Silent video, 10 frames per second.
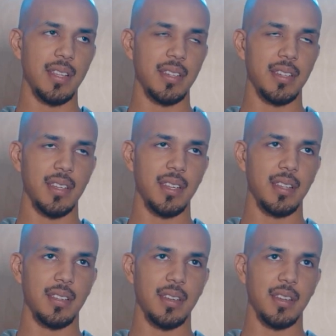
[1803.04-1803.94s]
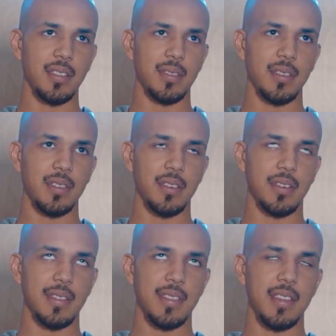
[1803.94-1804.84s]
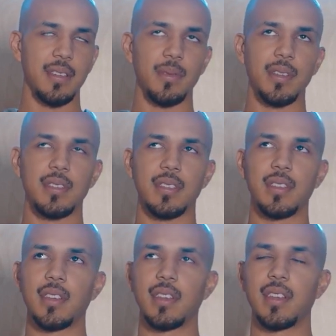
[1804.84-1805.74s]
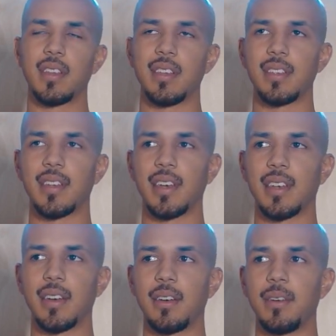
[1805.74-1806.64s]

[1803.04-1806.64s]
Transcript: is that shit? It's on this, it's on Continuance. It's like,